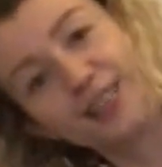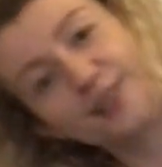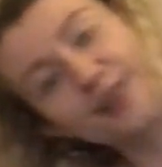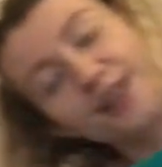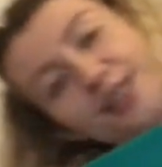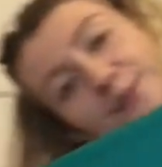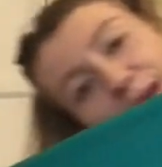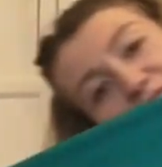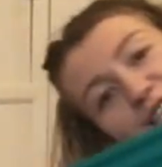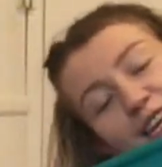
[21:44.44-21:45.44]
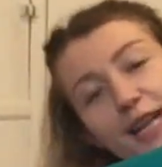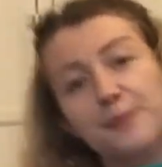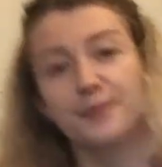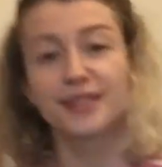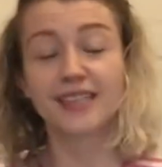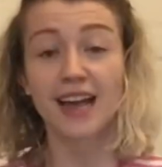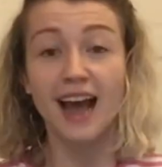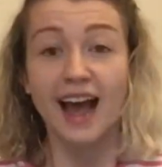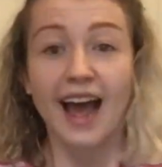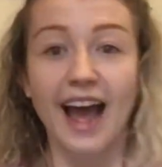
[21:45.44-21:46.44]
Stretch and make shapes.
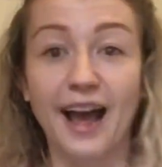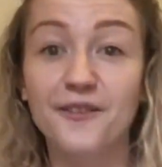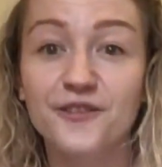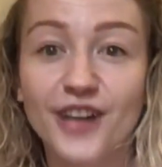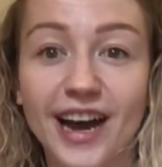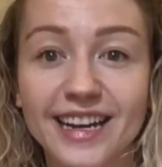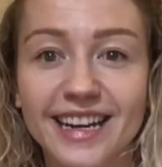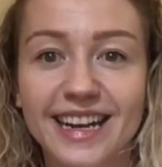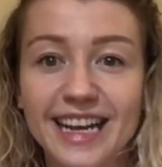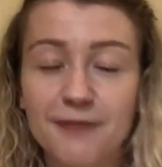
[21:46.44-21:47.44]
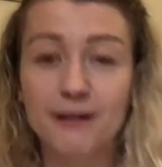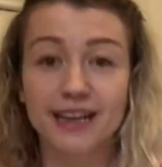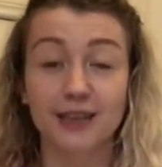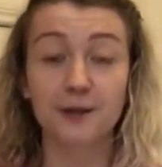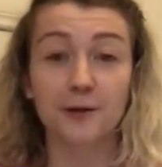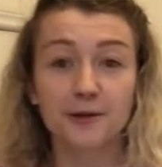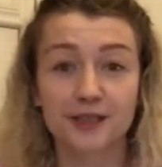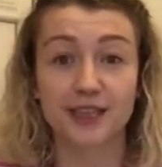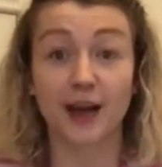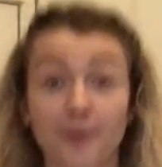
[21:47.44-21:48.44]
And finally, we can
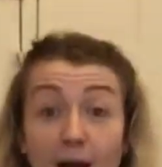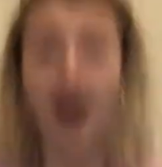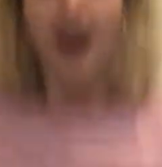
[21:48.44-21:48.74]
also